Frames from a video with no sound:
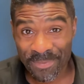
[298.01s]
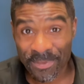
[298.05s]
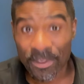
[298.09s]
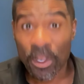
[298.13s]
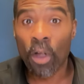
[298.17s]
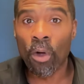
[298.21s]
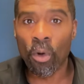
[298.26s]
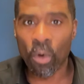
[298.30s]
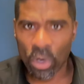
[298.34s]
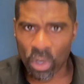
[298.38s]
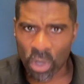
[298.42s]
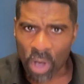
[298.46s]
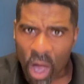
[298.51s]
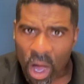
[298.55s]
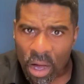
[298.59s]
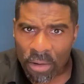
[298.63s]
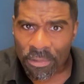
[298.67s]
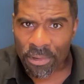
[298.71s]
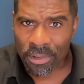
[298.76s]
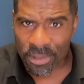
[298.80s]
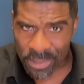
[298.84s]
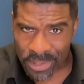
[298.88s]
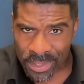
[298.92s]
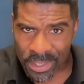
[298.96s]
going
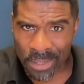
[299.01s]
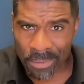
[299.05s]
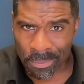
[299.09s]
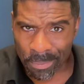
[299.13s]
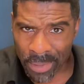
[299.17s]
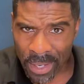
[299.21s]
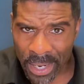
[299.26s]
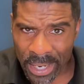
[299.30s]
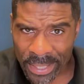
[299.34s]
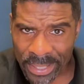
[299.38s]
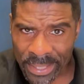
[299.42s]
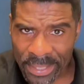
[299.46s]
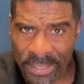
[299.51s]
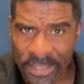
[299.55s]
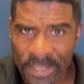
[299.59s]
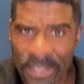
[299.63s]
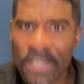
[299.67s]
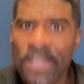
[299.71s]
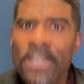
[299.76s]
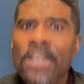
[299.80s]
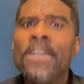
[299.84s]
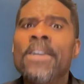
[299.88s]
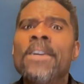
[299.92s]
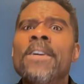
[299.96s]
off on somebody,
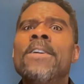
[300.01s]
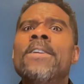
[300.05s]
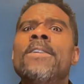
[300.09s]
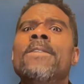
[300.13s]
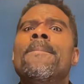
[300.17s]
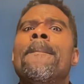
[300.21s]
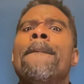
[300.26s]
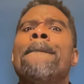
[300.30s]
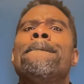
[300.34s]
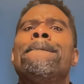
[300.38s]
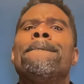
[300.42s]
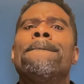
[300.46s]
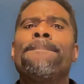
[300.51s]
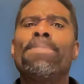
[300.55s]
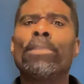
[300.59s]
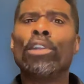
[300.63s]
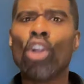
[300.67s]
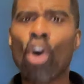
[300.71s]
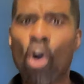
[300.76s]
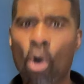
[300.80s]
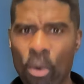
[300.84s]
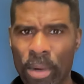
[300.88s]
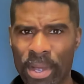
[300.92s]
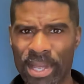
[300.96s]

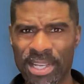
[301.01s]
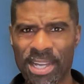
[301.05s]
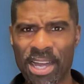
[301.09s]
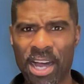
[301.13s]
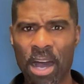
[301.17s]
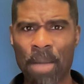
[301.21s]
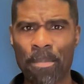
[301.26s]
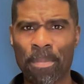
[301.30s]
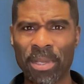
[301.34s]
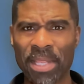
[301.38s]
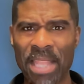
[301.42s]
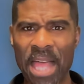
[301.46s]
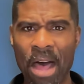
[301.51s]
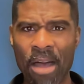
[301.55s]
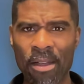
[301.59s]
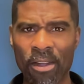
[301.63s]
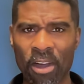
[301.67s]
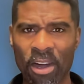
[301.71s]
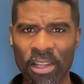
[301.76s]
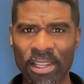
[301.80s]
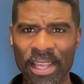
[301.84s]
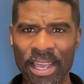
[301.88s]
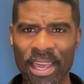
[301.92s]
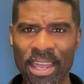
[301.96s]
blowing up, allowing
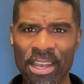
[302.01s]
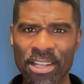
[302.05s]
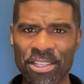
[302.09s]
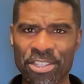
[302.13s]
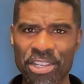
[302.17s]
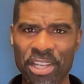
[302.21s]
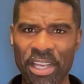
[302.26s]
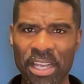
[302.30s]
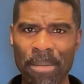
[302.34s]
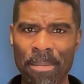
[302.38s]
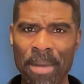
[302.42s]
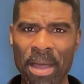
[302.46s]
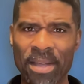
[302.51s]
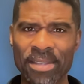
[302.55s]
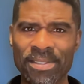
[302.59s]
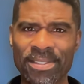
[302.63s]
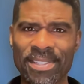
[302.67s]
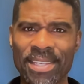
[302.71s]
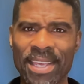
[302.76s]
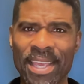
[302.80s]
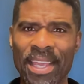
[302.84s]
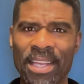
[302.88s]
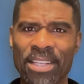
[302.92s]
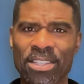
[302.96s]
all that energy to come out and
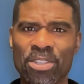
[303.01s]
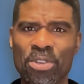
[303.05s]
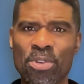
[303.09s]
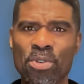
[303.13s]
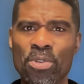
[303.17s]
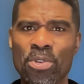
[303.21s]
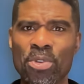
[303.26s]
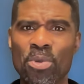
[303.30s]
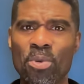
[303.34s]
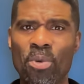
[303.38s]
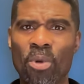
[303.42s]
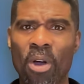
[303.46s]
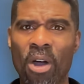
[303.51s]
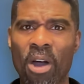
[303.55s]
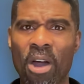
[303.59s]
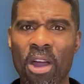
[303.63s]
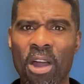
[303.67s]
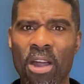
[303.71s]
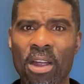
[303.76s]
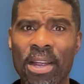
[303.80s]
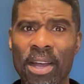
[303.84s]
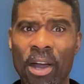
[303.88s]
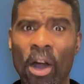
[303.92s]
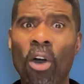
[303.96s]
saying it's who you
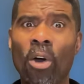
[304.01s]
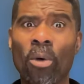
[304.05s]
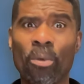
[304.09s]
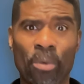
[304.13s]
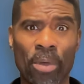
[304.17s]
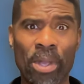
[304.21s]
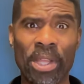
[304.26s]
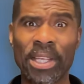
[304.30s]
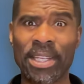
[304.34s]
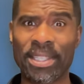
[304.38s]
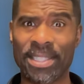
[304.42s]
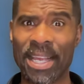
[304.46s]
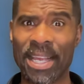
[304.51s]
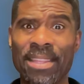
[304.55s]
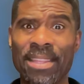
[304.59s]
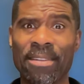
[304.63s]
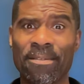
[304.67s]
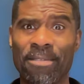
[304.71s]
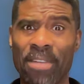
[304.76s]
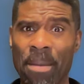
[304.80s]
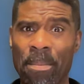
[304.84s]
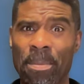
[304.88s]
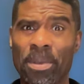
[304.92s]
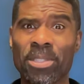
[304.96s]
are. Oh, really? Is the
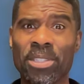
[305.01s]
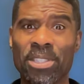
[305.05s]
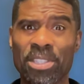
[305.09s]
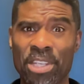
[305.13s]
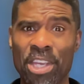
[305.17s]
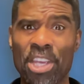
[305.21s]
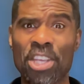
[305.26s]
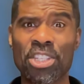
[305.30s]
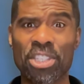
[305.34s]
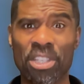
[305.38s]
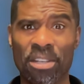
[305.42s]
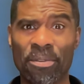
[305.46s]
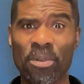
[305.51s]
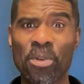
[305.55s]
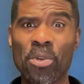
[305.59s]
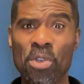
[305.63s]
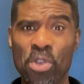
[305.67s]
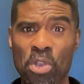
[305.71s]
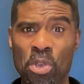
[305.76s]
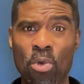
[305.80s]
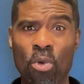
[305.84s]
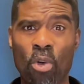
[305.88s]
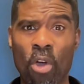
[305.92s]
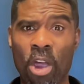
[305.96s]
representation of who
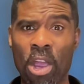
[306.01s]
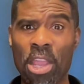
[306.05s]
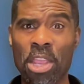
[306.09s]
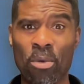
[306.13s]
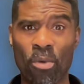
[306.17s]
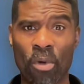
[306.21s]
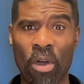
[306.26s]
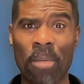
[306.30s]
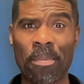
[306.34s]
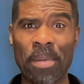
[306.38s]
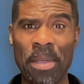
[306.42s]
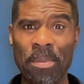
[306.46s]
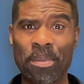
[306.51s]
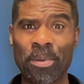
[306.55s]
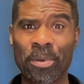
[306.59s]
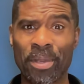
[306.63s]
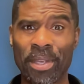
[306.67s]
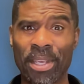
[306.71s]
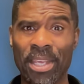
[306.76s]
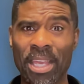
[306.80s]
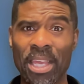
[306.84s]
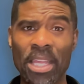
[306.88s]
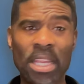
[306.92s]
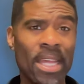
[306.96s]
you are you want people to
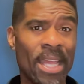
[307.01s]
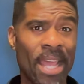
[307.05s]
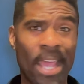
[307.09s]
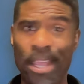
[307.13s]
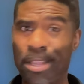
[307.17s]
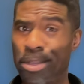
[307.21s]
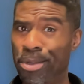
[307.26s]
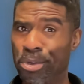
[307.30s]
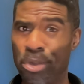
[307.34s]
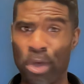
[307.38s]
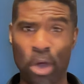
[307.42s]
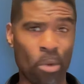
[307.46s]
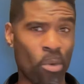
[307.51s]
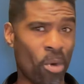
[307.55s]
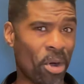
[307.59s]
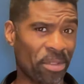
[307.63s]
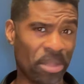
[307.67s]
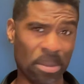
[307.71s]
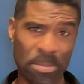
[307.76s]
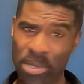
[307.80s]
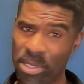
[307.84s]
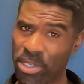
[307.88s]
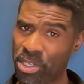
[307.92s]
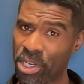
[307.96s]
get and you don't want
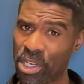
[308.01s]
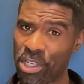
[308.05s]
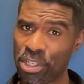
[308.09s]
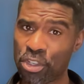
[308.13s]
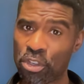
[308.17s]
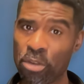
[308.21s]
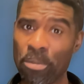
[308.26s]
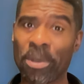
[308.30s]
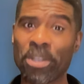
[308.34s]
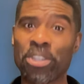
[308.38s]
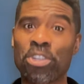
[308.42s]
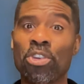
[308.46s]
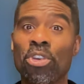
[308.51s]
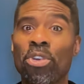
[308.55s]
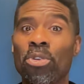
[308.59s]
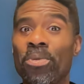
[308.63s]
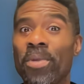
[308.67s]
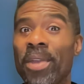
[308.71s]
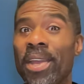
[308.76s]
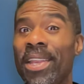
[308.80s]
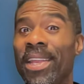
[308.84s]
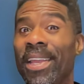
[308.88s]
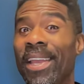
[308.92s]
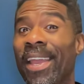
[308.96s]
them to judge you, but you're
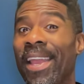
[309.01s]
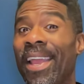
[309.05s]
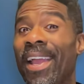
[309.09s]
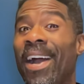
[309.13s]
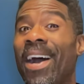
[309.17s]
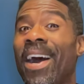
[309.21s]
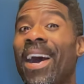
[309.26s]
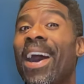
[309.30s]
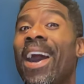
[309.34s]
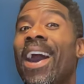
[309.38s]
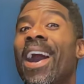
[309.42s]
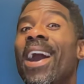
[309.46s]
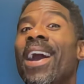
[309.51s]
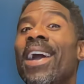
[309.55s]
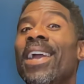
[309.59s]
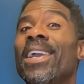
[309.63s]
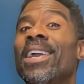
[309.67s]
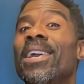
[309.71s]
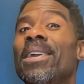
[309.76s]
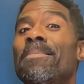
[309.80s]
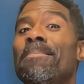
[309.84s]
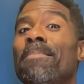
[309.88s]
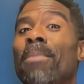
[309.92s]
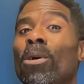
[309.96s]
creating a high
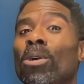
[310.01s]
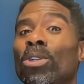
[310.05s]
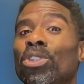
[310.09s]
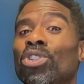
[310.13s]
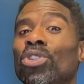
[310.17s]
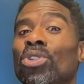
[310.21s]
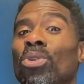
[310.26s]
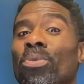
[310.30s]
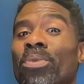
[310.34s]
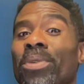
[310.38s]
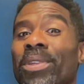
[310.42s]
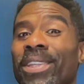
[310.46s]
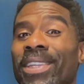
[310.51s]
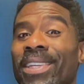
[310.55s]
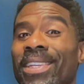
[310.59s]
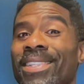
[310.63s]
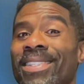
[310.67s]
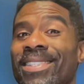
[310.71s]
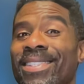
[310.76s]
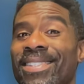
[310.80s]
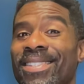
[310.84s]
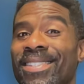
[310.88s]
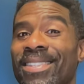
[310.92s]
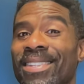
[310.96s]
emotional
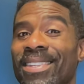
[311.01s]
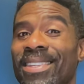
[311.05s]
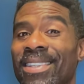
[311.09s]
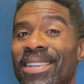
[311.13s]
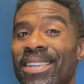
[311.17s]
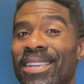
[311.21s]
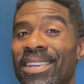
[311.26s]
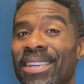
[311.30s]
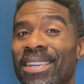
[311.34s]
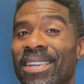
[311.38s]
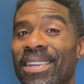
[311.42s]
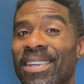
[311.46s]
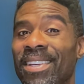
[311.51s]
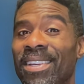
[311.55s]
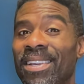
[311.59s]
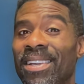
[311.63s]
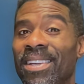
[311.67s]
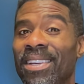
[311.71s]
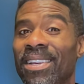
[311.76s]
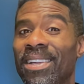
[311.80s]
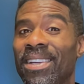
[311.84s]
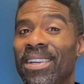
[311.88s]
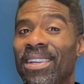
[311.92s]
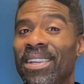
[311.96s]
release
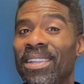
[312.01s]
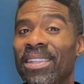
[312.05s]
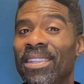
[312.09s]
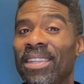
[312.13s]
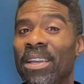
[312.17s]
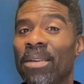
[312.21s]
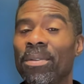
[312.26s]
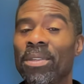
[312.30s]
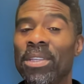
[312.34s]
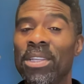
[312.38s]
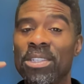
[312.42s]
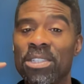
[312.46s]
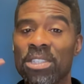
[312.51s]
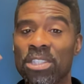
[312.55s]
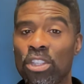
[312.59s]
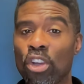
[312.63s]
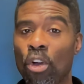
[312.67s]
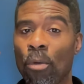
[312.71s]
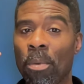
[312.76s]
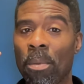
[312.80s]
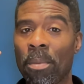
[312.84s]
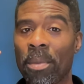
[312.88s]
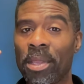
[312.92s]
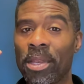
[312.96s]
that releases
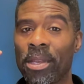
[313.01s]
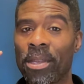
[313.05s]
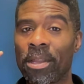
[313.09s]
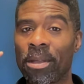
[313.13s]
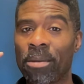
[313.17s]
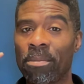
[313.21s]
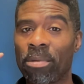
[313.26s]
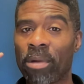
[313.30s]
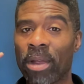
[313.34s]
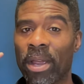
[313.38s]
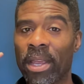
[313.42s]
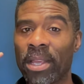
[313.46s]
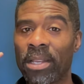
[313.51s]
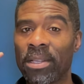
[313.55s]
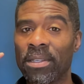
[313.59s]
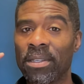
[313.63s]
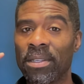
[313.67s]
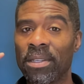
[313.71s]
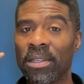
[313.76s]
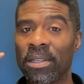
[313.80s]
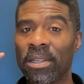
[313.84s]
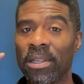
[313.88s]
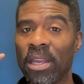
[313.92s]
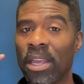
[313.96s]
dopamine in their brain
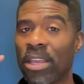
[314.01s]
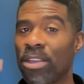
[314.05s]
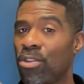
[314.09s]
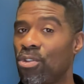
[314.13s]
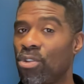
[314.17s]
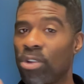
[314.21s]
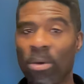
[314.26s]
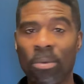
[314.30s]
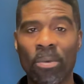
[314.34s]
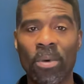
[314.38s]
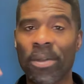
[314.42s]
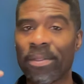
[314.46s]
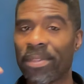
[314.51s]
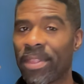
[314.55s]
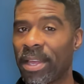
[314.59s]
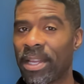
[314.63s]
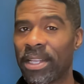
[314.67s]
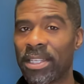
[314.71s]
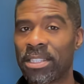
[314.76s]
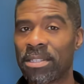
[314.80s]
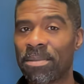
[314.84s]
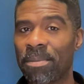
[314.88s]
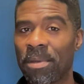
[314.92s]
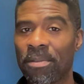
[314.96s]
and you don't want
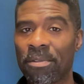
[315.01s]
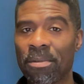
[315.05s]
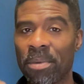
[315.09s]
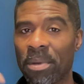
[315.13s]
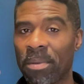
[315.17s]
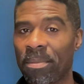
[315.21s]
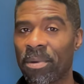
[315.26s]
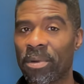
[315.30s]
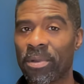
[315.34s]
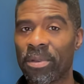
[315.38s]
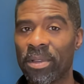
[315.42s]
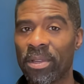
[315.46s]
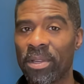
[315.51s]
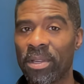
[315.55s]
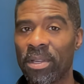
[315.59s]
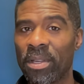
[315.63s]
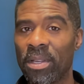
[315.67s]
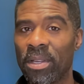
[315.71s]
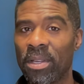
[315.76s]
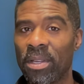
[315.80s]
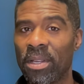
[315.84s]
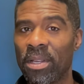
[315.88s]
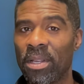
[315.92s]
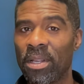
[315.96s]
that to be remembered?
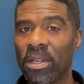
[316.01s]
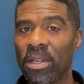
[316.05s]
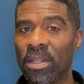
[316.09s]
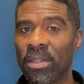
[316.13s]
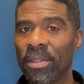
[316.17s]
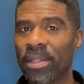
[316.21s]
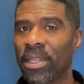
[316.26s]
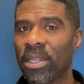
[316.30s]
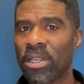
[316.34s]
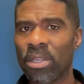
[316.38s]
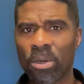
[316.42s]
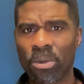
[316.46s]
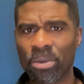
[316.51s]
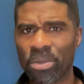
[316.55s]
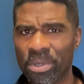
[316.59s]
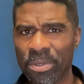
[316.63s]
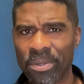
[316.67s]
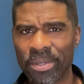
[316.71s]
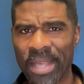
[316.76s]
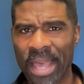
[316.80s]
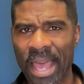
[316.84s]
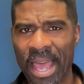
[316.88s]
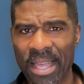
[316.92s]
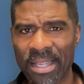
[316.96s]
Then don't
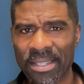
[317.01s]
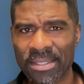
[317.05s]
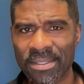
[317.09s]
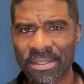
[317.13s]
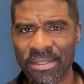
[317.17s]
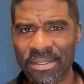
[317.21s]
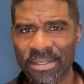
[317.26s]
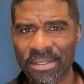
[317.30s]
do that.